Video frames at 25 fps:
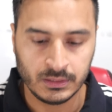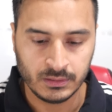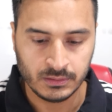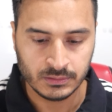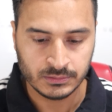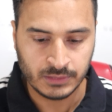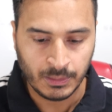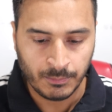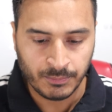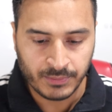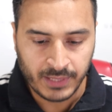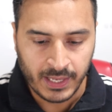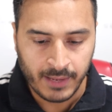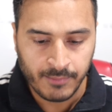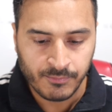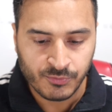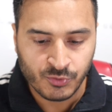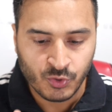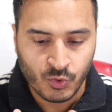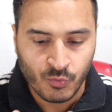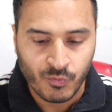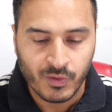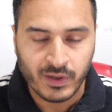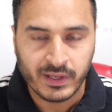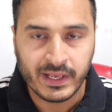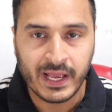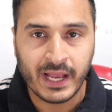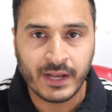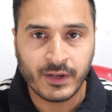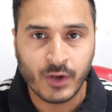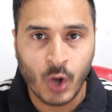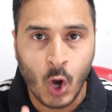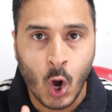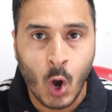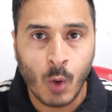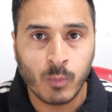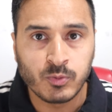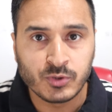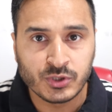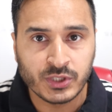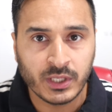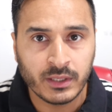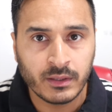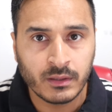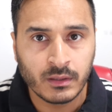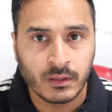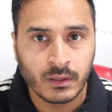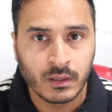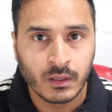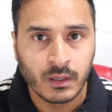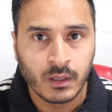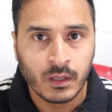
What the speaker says: sometimes you will get option